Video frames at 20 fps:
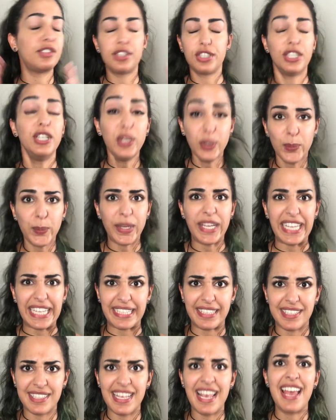2
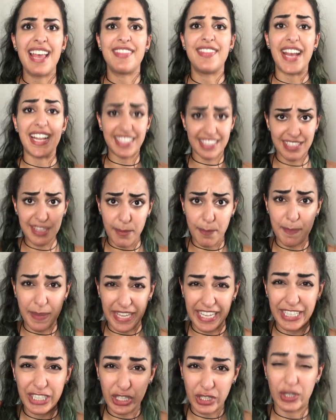weeks. That's the
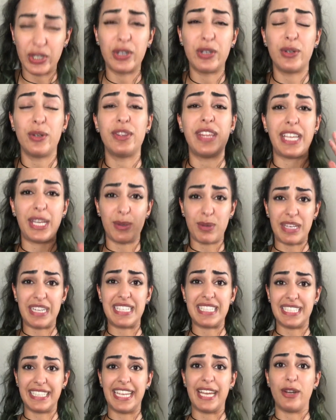big hurdle that you
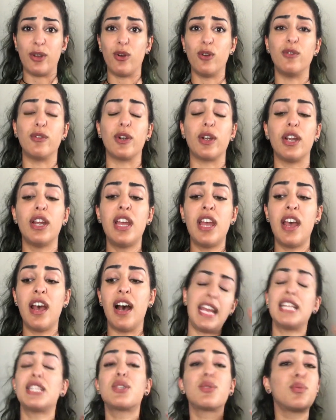need to get over.
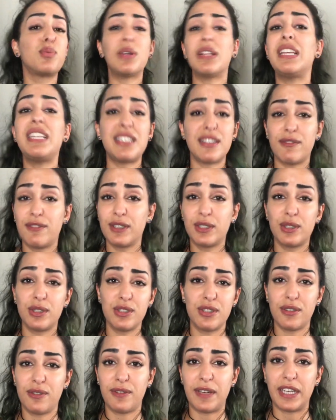It's really
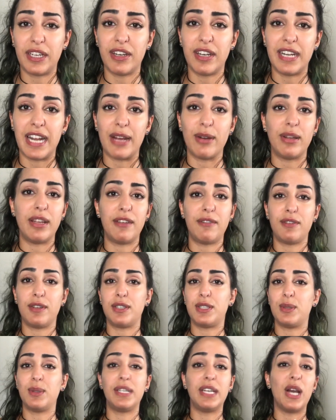difficult to figure it out if
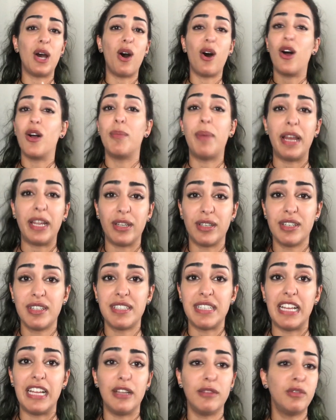you're doing it all by
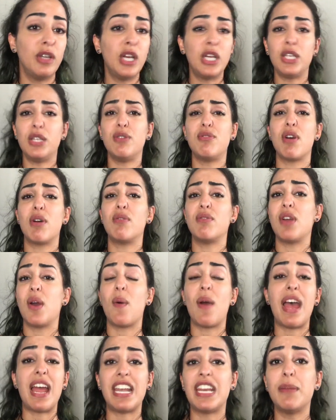yourself. You don't
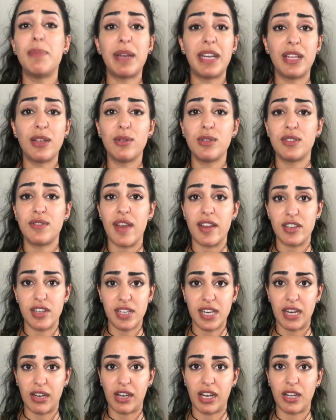know anybody who's
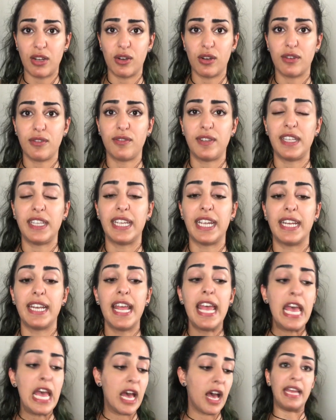vegetarian or
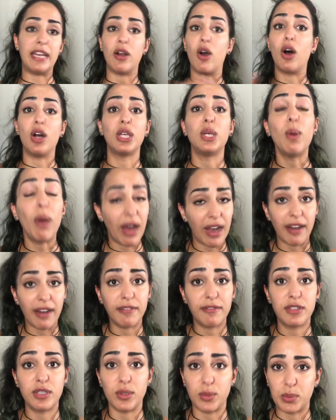vegan, and all you
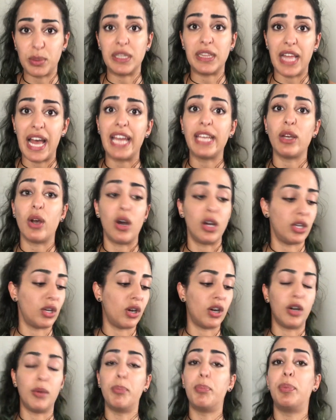have to rely on
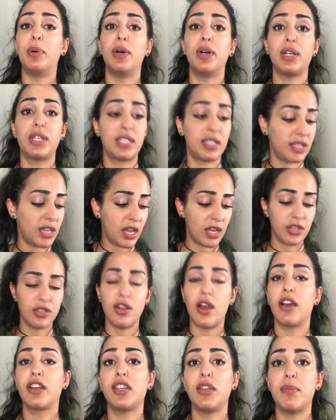are books,
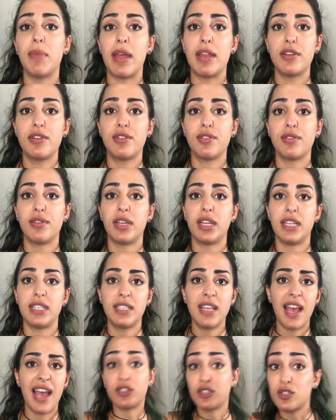
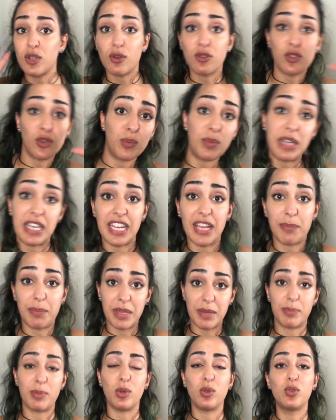documentaries, social media
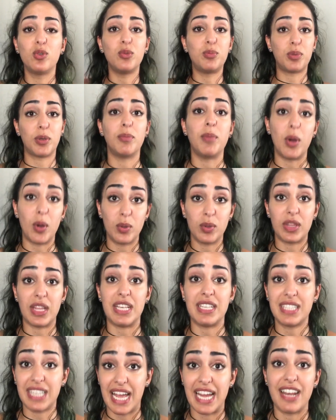people who promote
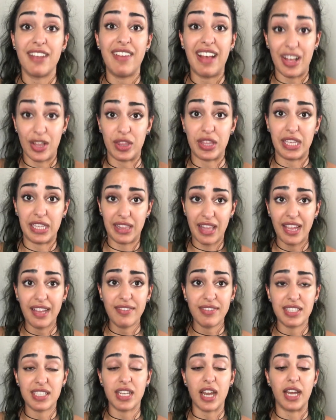this kind of healthy
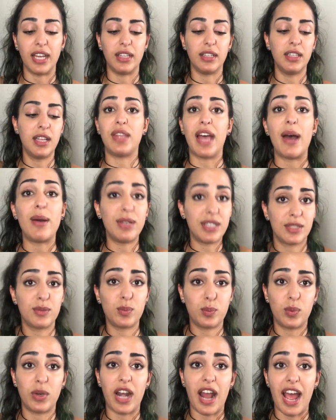lifestyle. That was
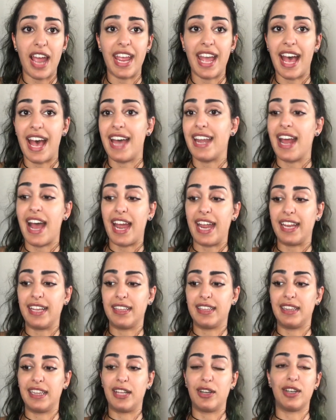what I had. I
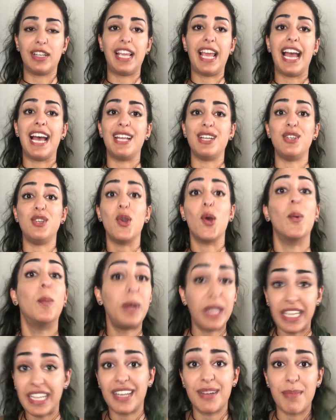literally had
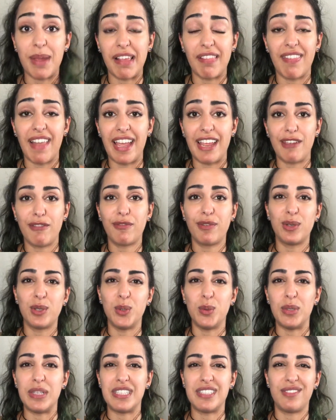nobody in my life
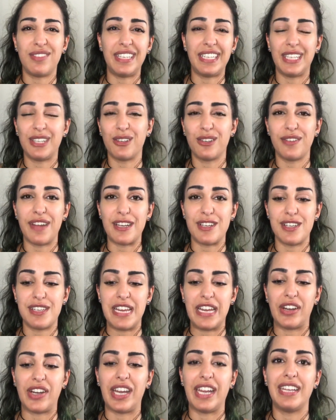who was vegan or
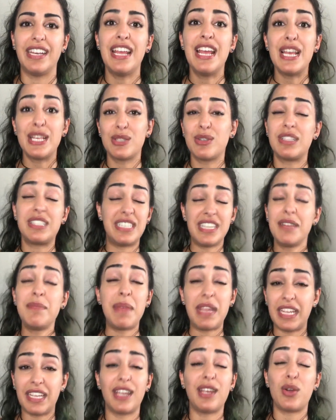vegetarian, so it did
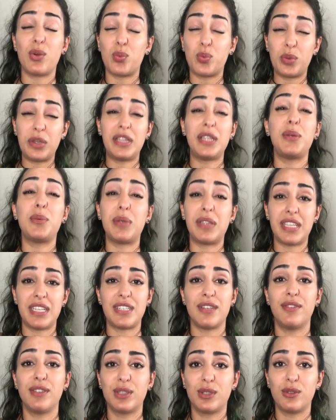make it really, really
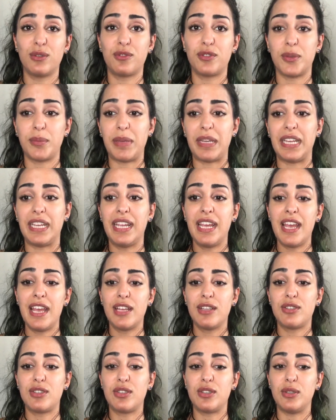difficult for me
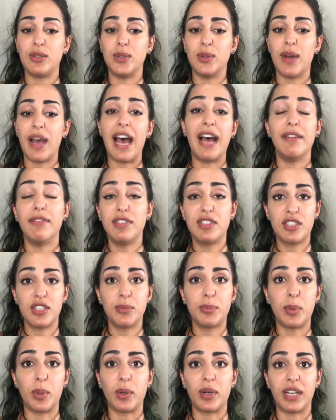to have
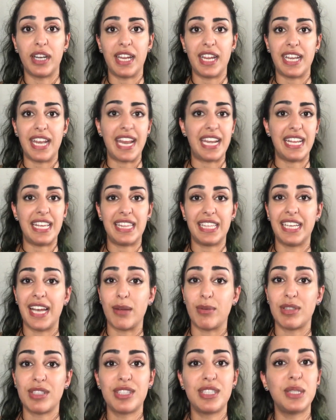support in anything
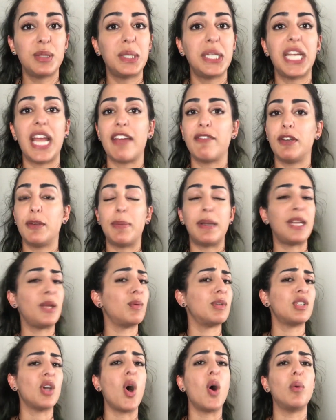I was doing. Everybody
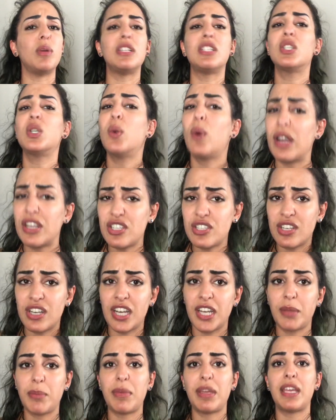was always
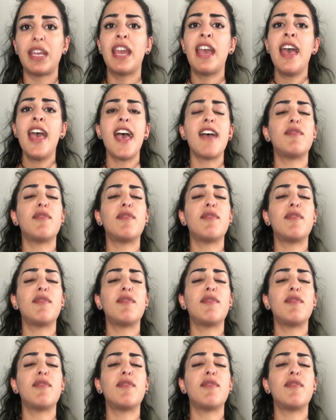questioning me.